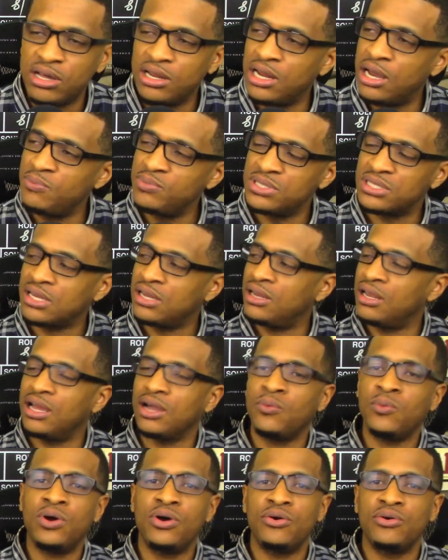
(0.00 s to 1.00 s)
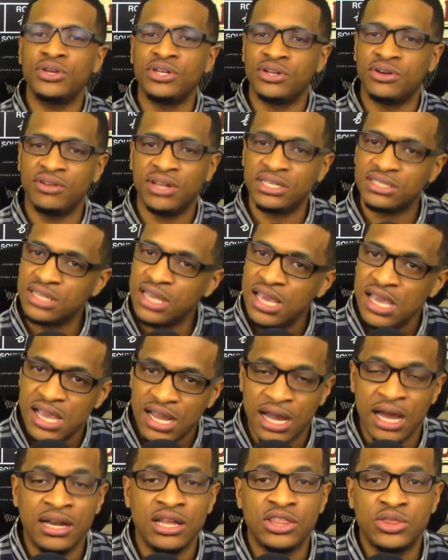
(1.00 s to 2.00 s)
And I'm just kind of like, whoa, you know, that's
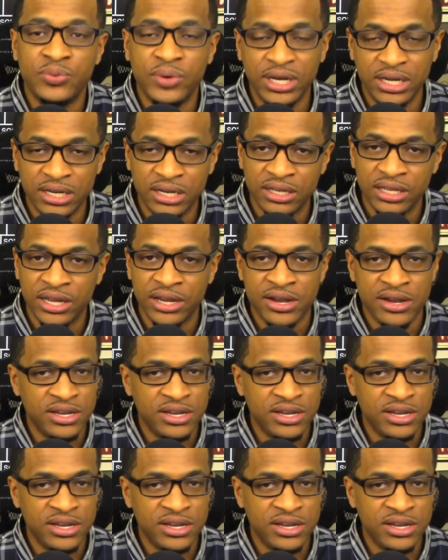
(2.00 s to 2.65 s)
kind of threatening there.